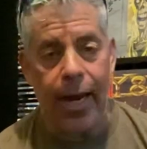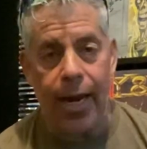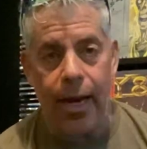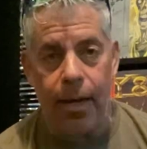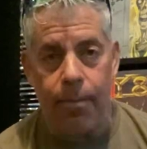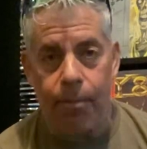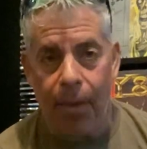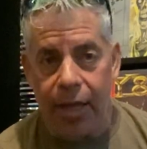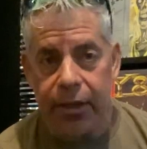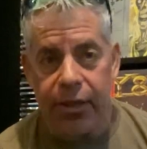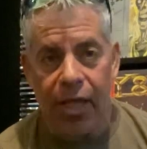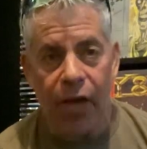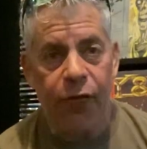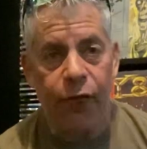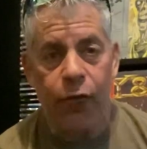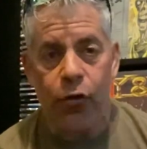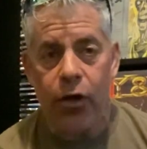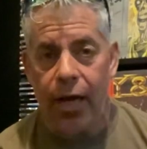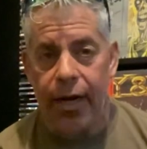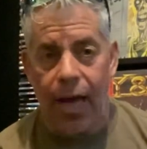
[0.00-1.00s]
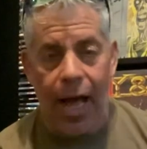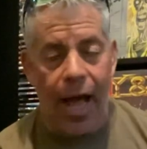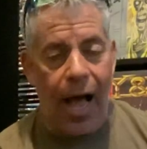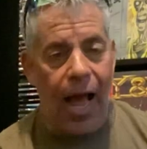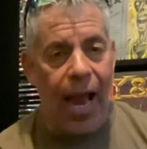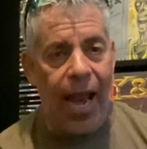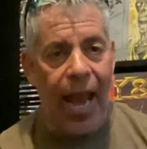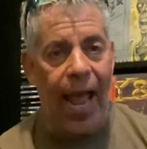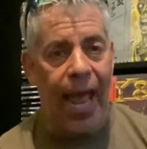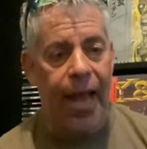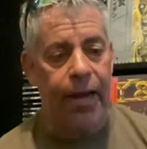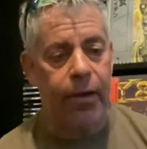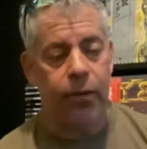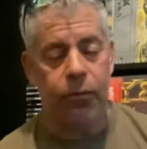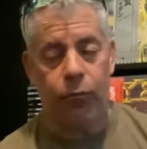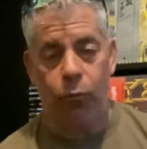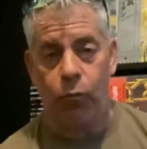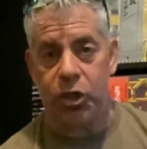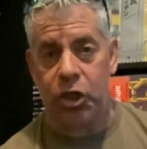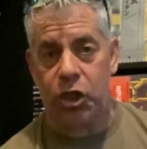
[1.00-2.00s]
and my left foot on a hi-hat
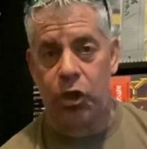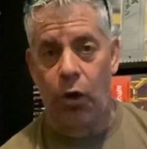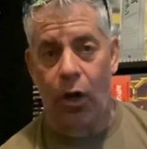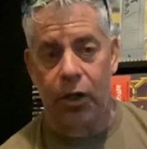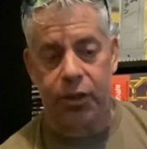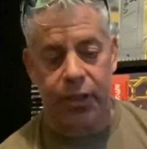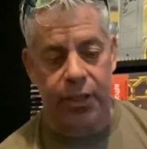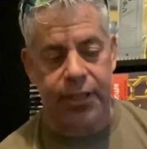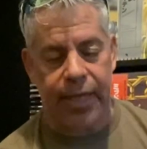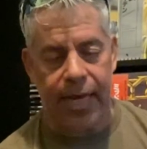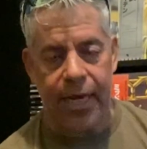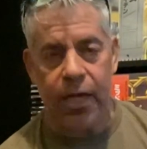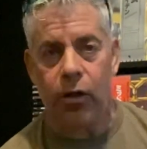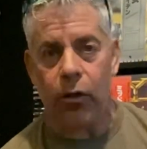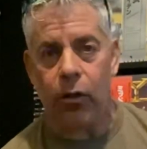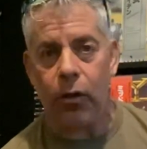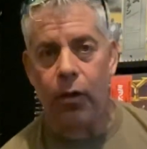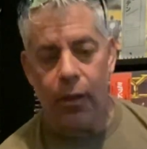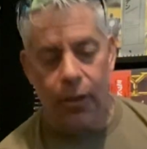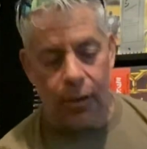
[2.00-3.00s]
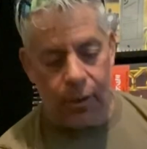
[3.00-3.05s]
would start to tingle,